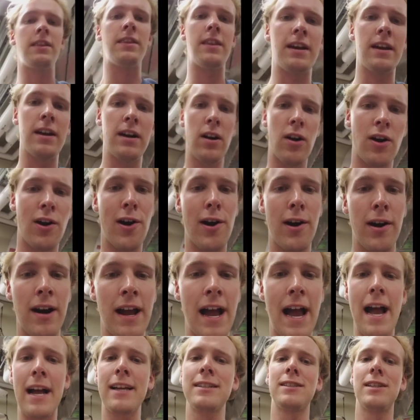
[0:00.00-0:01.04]
There are
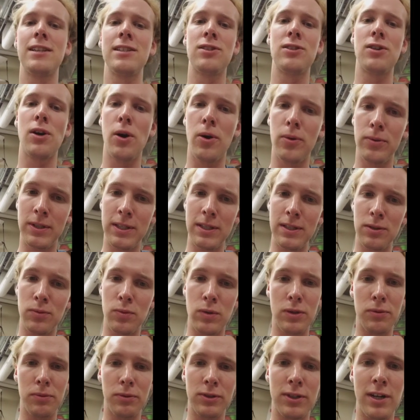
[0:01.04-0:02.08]
access to hoses,
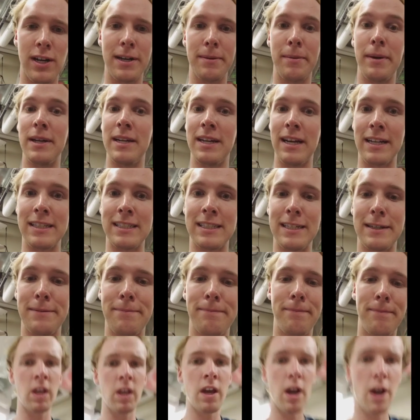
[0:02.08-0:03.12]
which we'll talk about next.
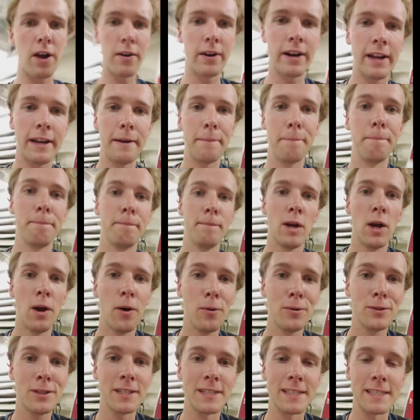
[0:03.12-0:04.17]
Alright,
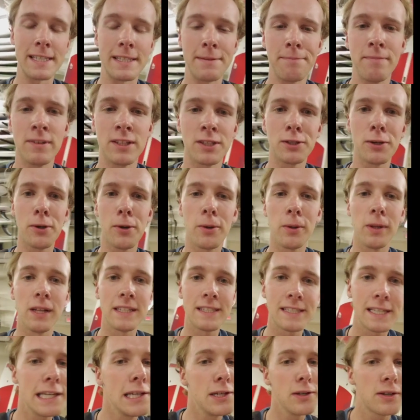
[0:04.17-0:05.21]
hoses. So
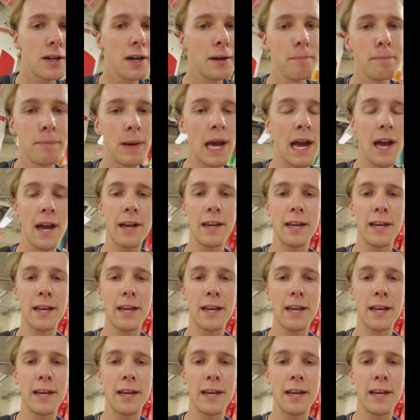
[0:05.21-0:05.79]
let's say you come back